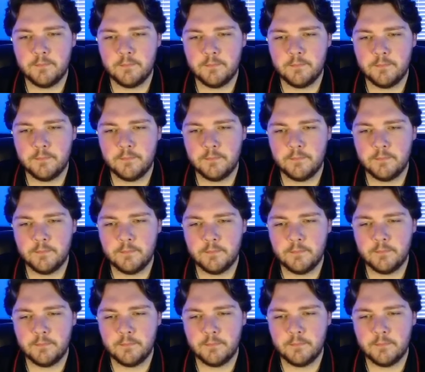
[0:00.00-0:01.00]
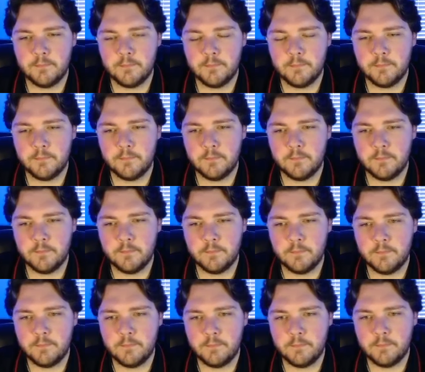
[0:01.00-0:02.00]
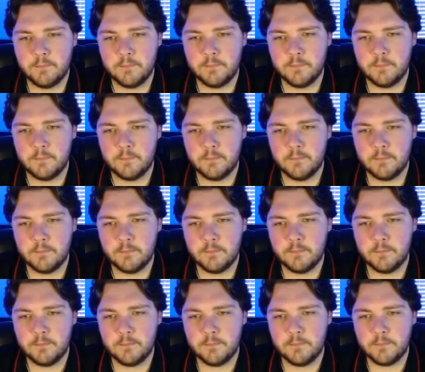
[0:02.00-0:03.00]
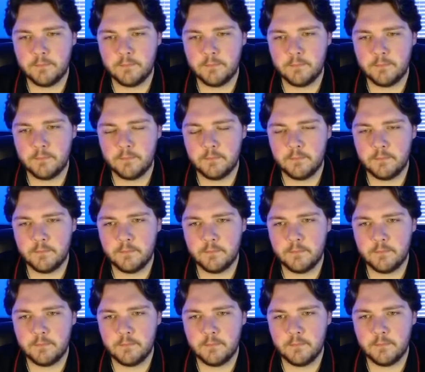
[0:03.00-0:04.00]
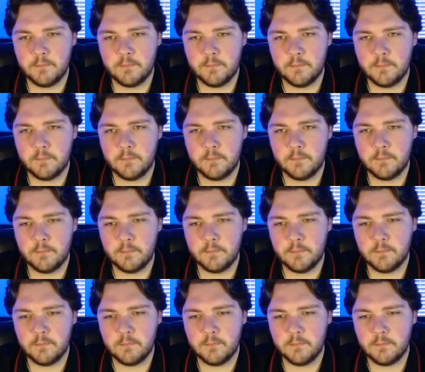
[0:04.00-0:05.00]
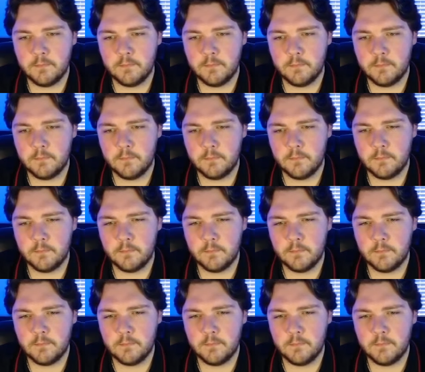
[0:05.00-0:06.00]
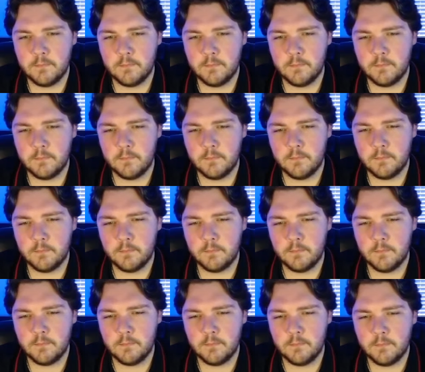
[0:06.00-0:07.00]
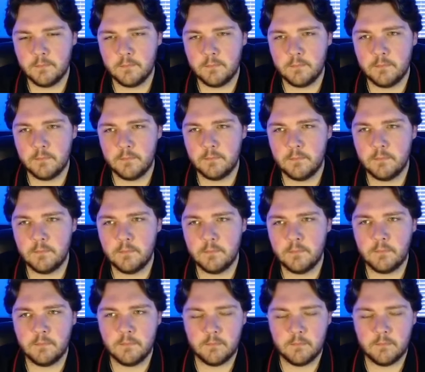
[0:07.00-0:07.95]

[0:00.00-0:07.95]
No words are spoken by the person on screen.